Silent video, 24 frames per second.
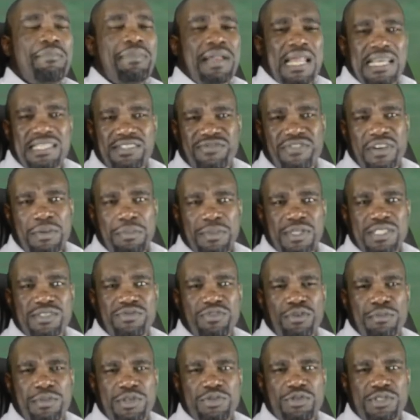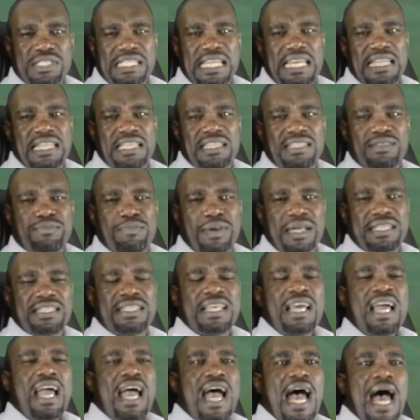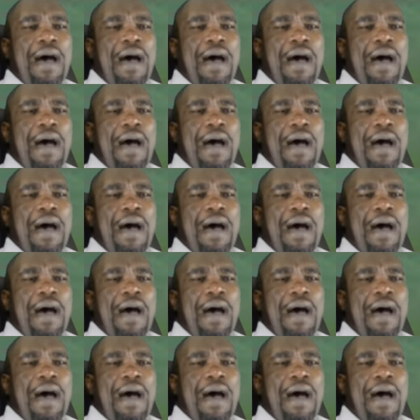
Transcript: blasphemous for me to say this, but